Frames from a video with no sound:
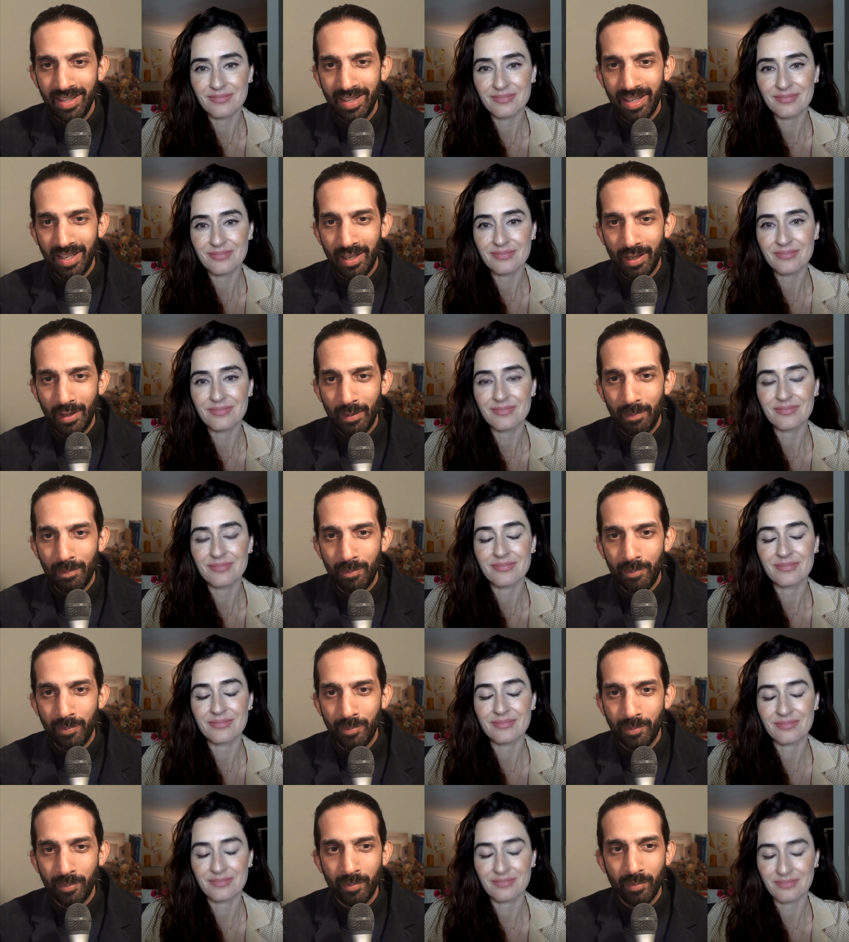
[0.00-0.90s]
Speaker 1: um,
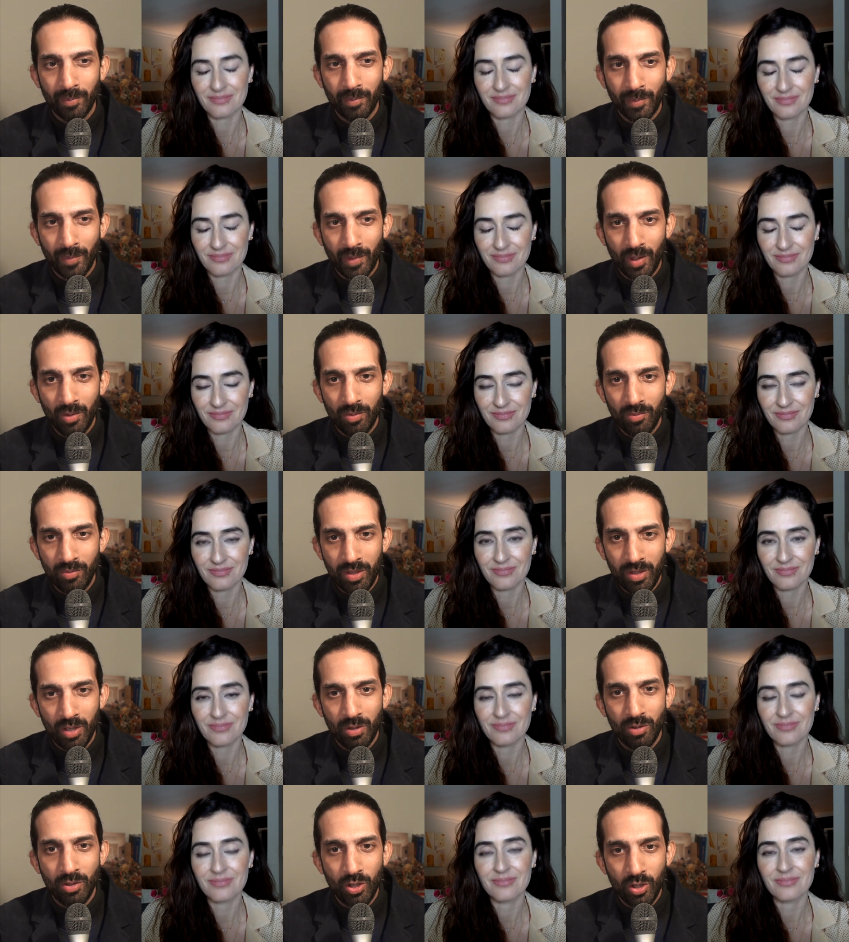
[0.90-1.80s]
mm-hmm. you
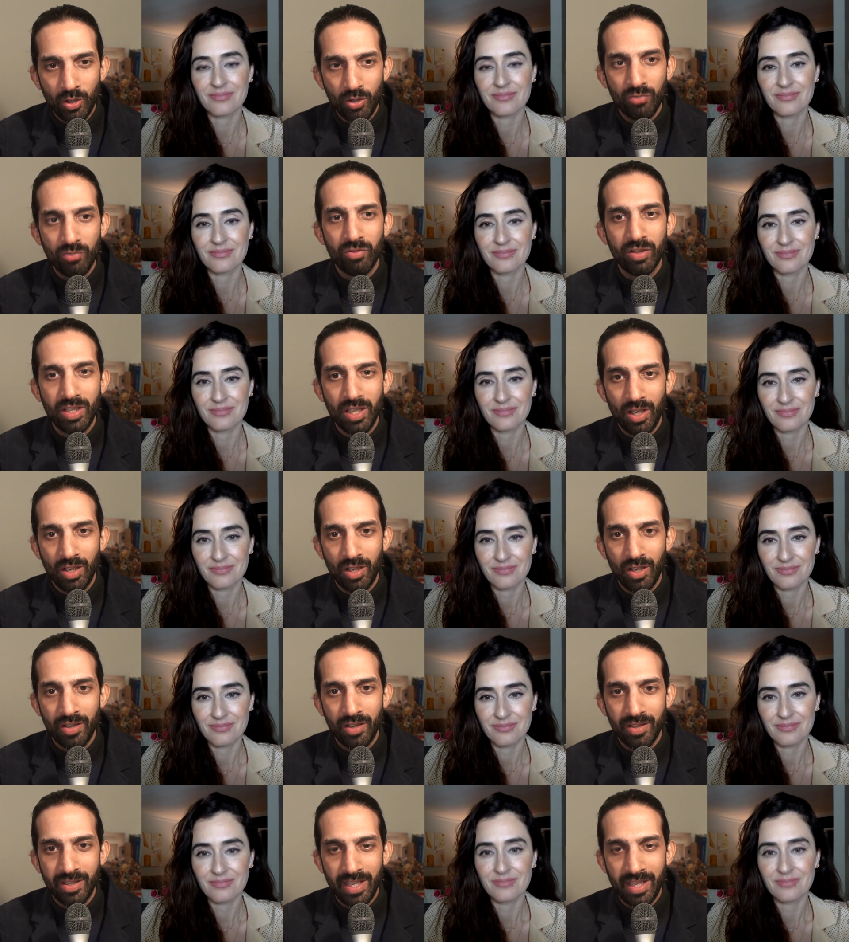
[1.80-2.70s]
know, good
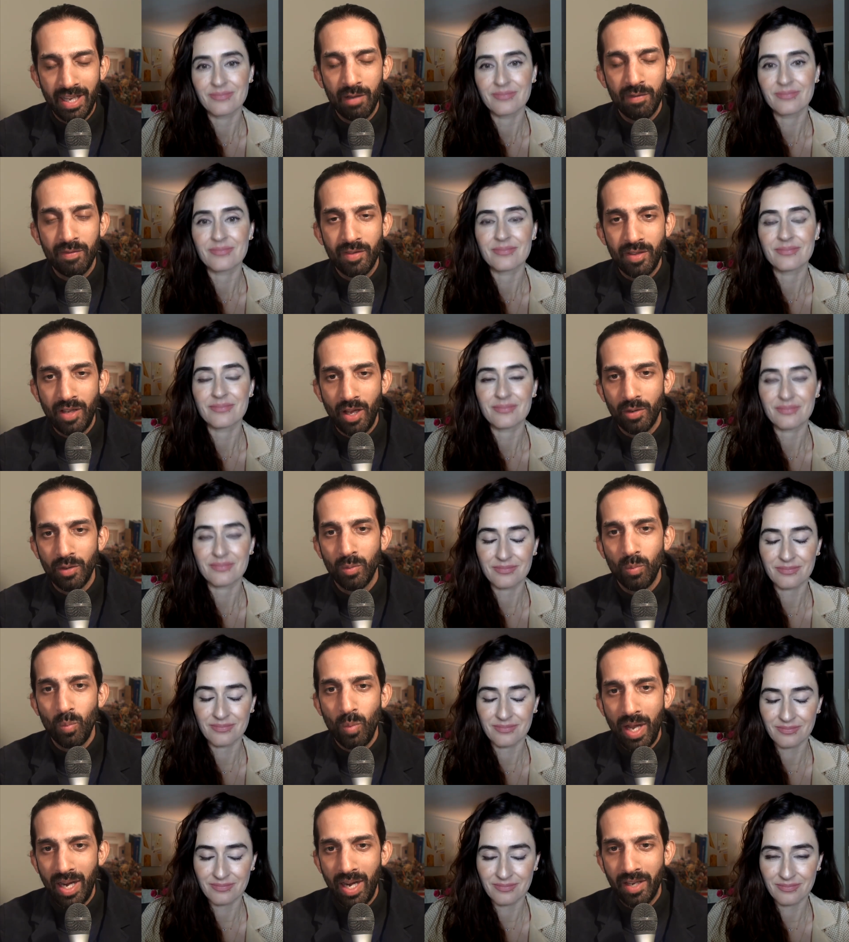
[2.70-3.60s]
returns if
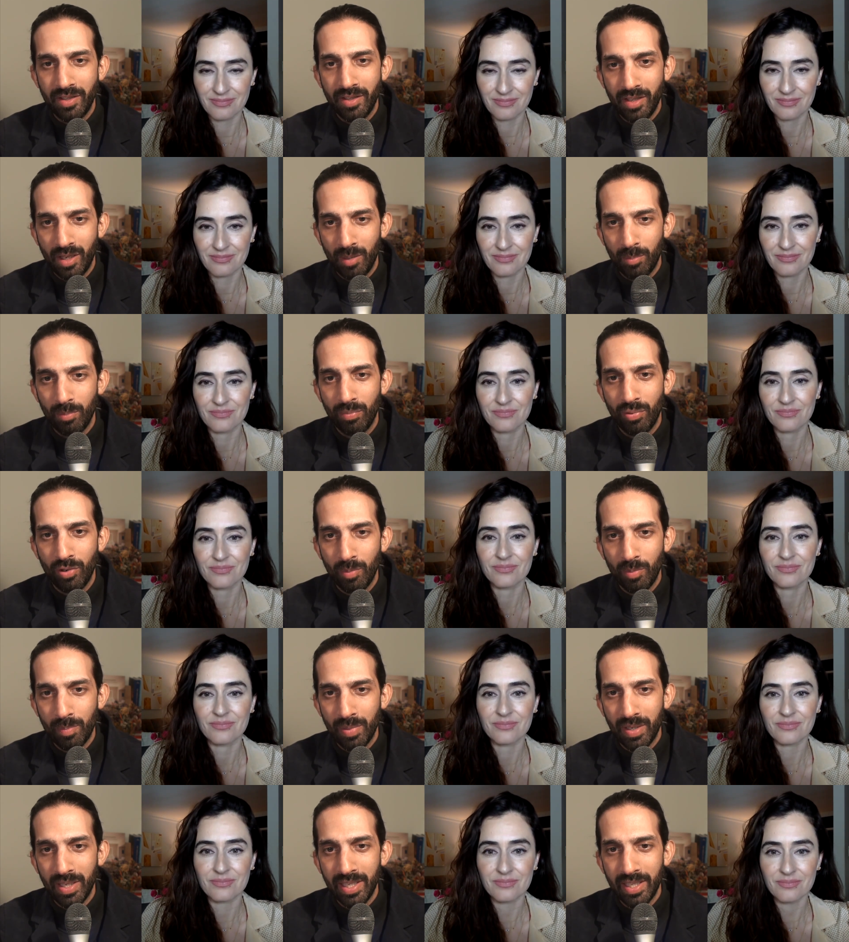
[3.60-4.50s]
done well mm-hmm. and done
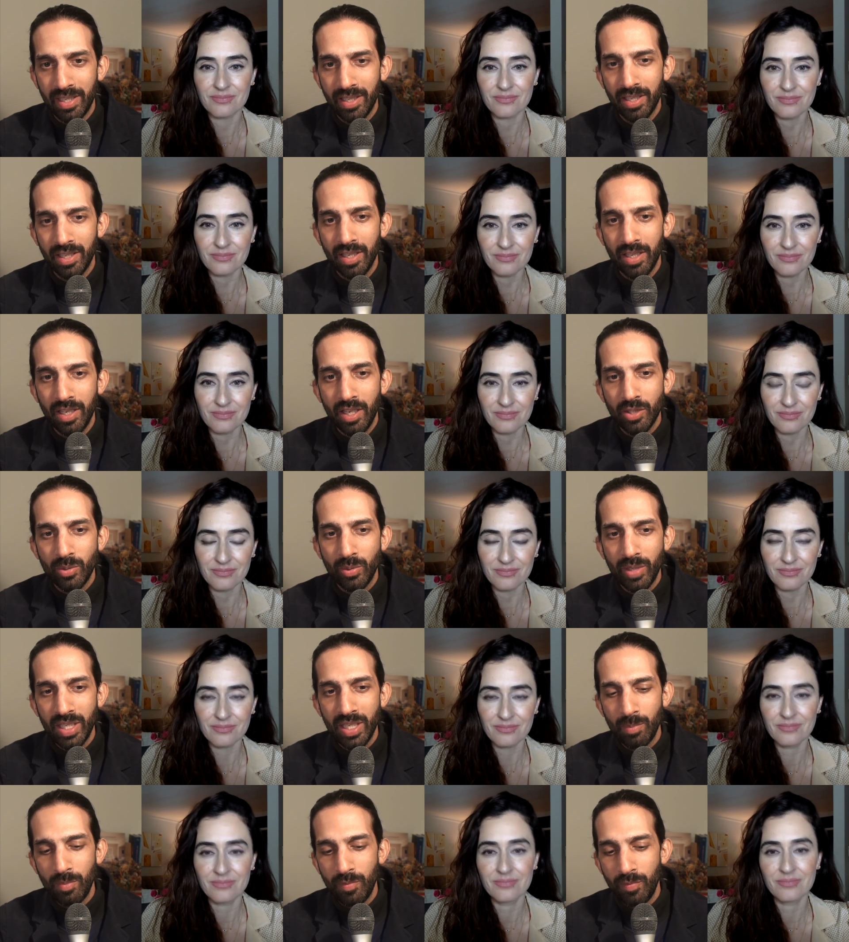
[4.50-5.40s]
properly. So
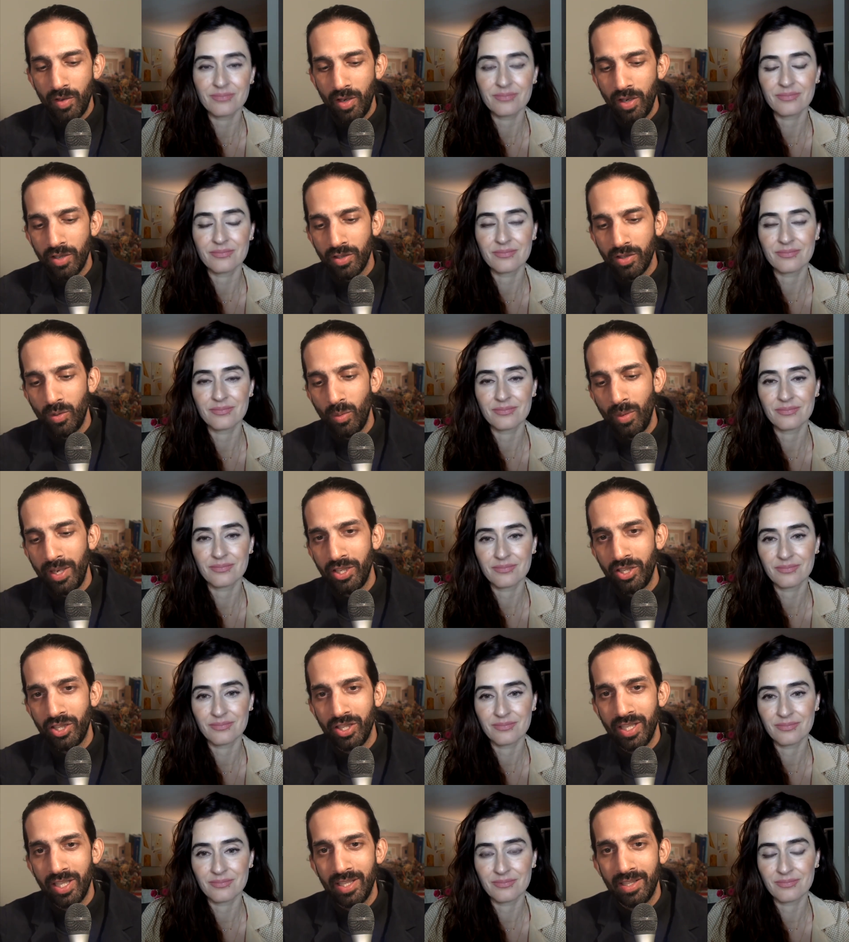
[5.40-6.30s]
I guess my first
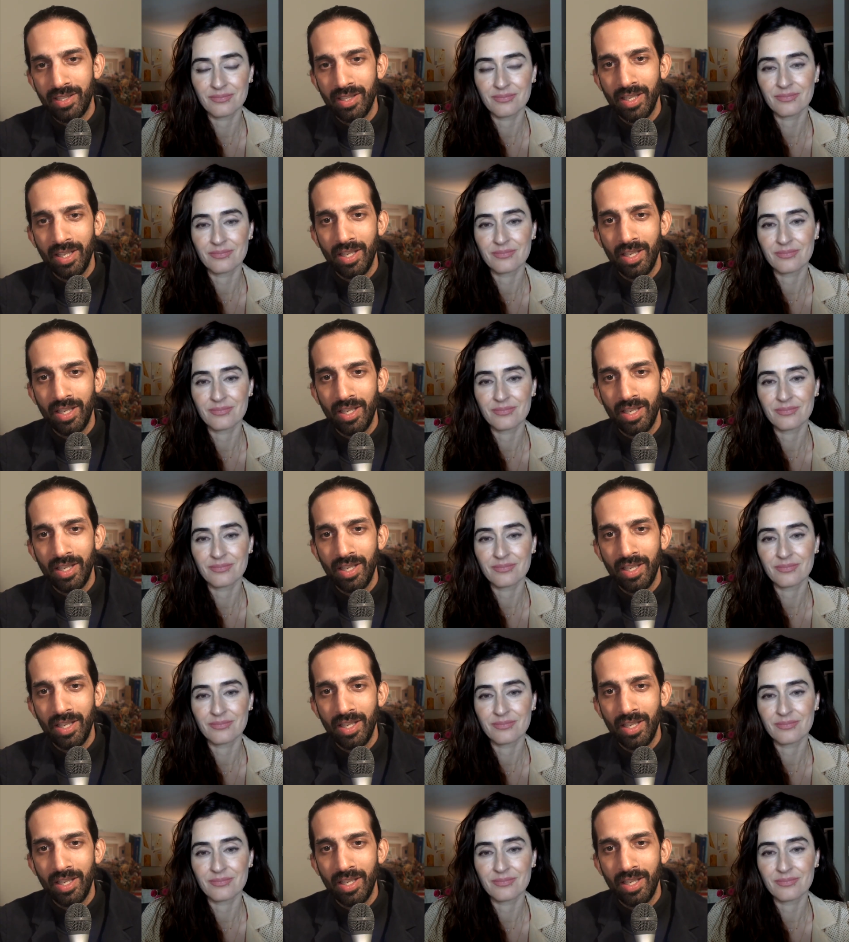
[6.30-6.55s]
question is,